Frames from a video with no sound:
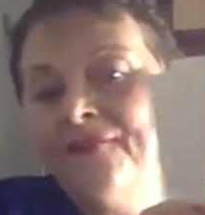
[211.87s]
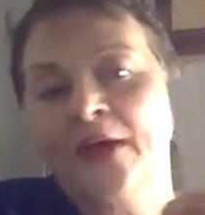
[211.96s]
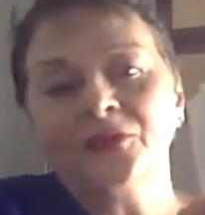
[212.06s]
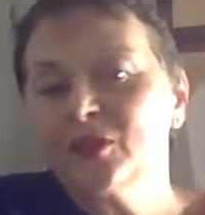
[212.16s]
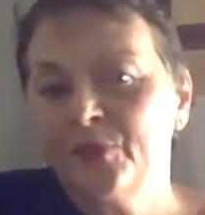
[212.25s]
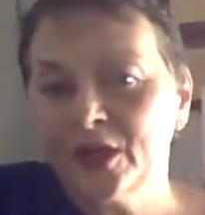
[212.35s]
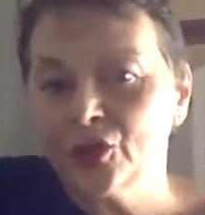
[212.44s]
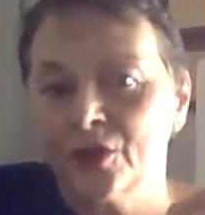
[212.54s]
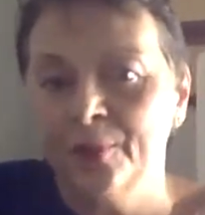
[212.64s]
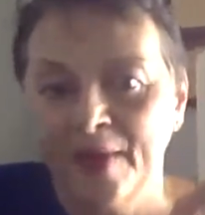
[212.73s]
I found this
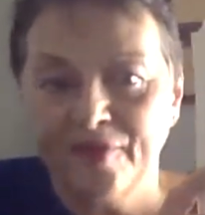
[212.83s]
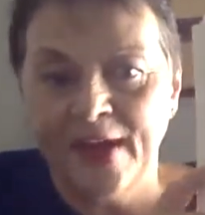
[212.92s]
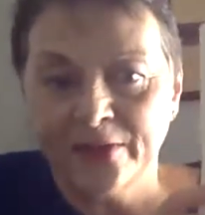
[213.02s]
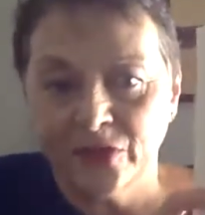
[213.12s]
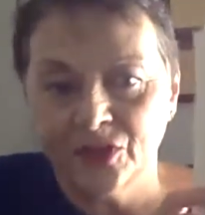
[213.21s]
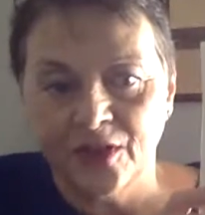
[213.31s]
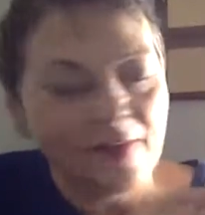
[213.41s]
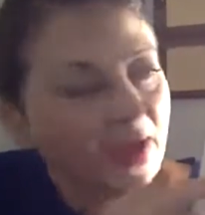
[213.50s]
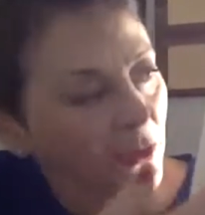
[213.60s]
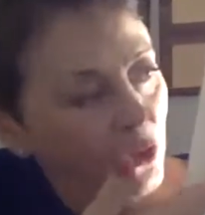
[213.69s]
picture in my father's
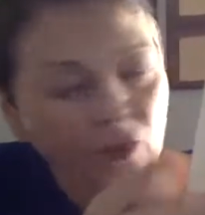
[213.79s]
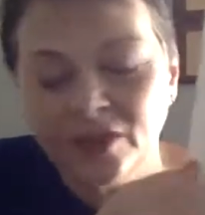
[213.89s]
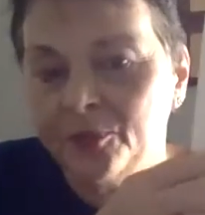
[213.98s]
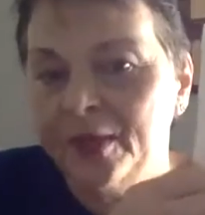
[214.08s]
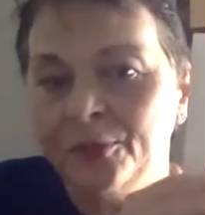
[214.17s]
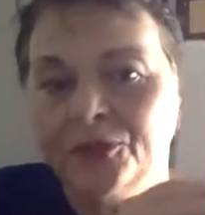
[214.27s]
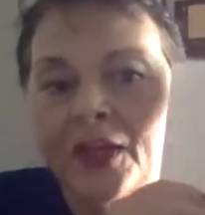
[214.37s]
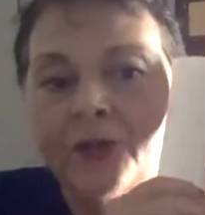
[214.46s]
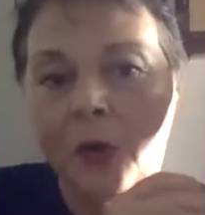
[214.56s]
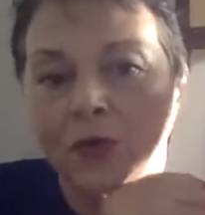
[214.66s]
stuff. I don't know these people.
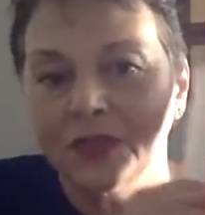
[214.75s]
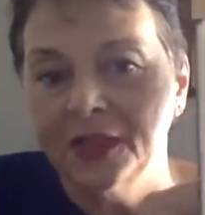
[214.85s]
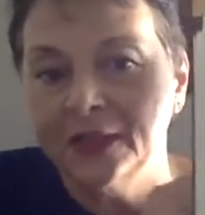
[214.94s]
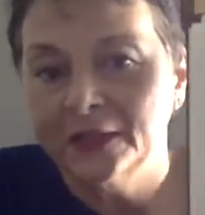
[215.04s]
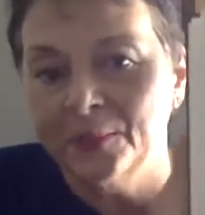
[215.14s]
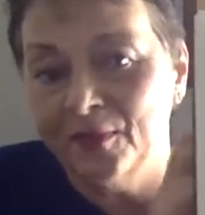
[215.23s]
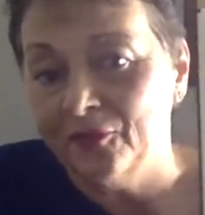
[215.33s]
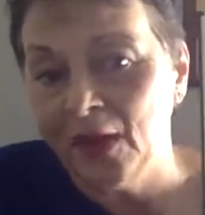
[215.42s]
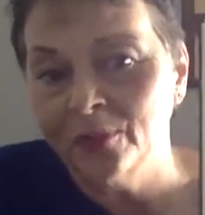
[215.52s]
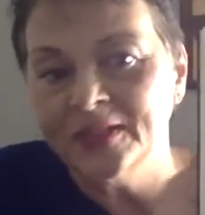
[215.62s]
They croaked in Italy
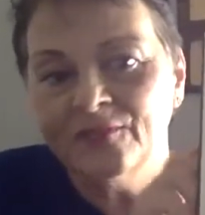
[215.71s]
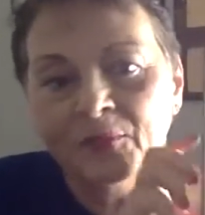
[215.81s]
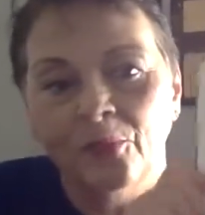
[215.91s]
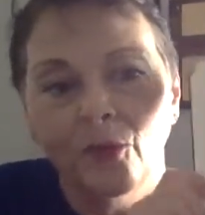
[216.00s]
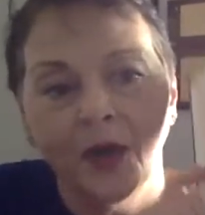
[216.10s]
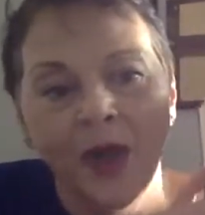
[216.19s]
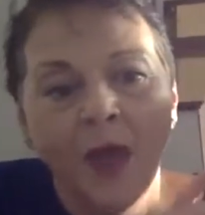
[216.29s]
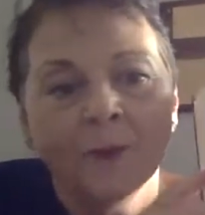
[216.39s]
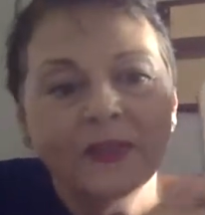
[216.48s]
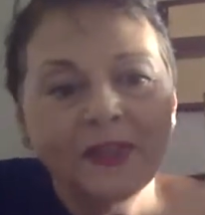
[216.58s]
before I was even born.
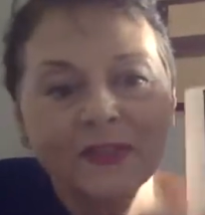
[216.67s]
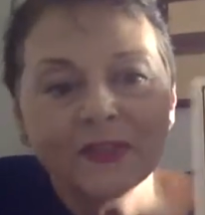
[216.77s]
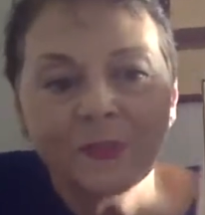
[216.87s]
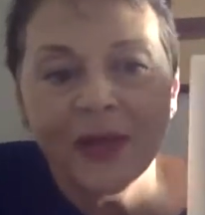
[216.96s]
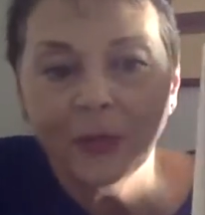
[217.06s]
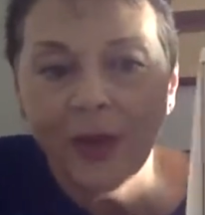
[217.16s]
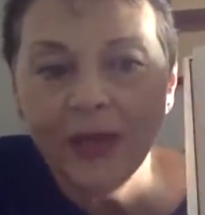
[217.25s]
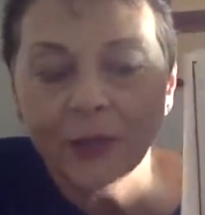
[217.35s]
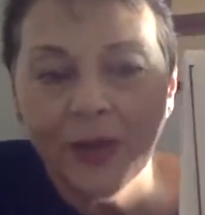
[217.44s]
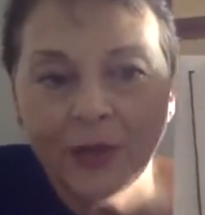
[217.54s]
But this is my
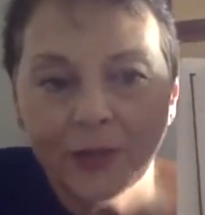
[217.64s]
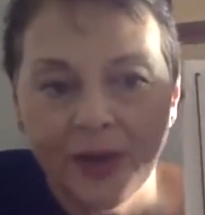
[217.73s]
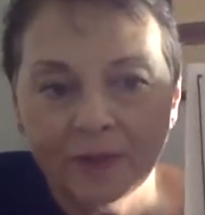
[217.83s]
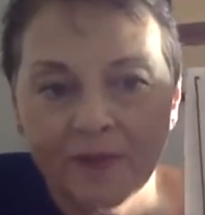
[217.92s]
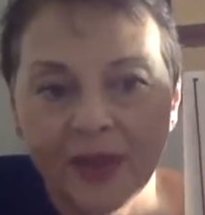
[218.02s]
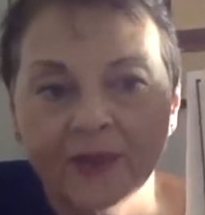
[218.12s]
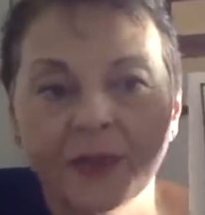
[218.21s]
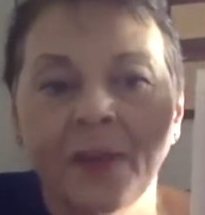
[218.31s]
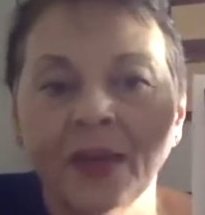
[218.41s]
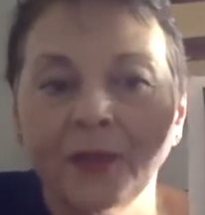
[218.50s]

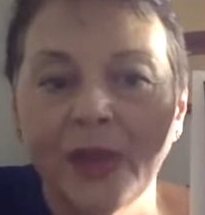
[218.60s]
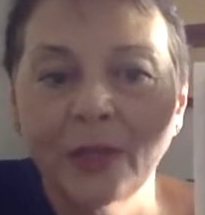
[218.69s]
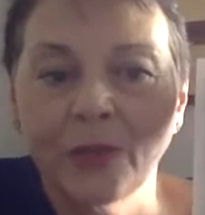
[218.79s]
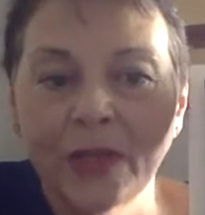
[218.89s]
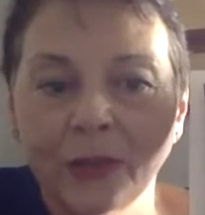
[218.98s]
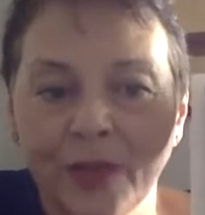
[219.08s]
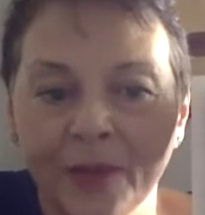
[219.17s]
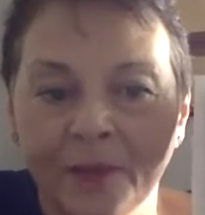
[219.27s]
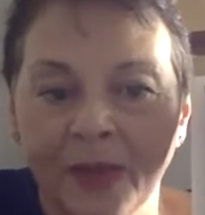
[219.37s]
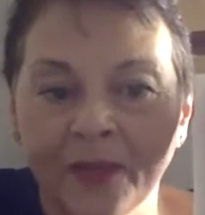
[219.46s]
great-great-grandfather, my
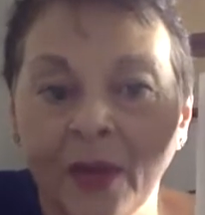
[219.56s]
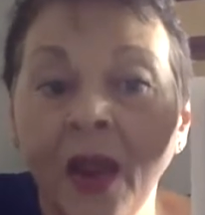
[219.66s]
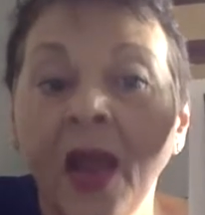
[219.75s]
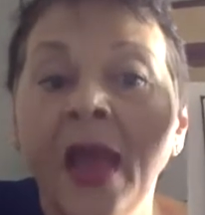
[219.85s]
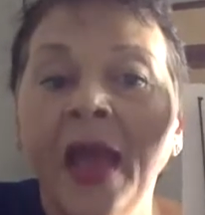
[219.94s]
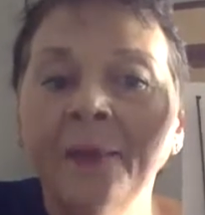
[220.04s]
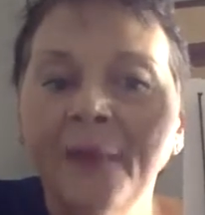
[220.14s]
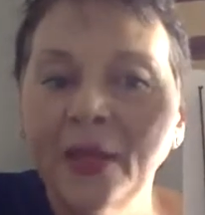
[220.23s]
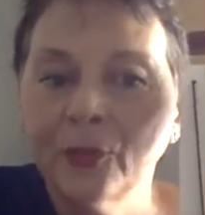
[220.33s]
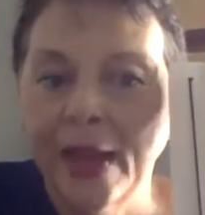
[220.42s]
great-great-grandmother, and
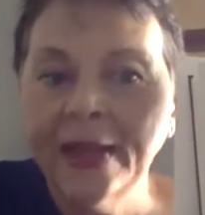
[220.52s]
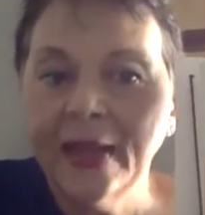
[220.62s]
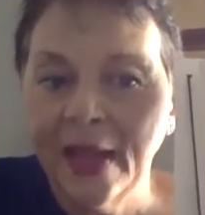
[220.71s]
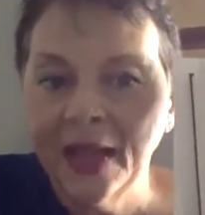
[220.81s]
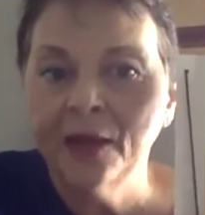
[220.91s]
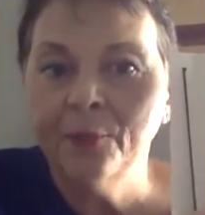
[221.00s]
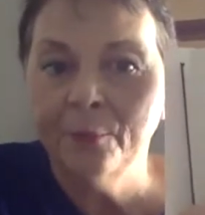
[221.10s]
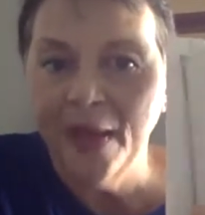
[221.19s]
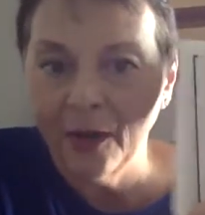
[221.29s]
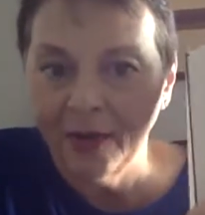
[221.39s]
my great-aunt
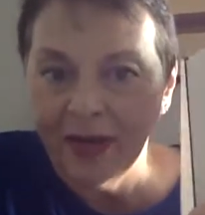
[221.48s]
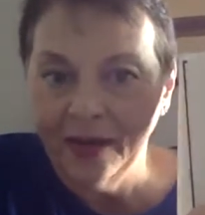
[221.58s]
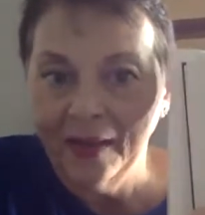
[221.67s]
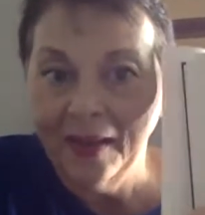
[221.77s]
Mary.